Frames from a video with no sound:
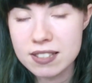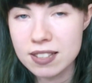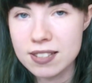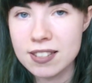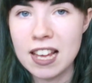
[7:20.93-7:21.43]

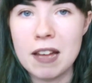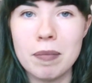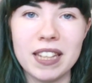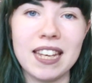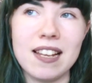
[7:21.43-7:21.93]
this
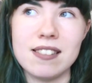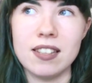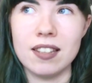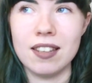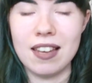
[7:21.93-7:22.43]
by
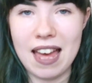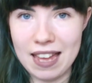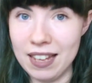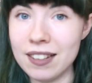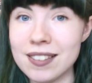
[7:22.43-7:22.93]
getting
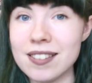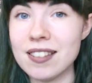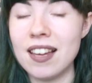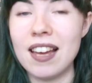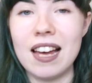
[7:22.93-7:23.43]
X,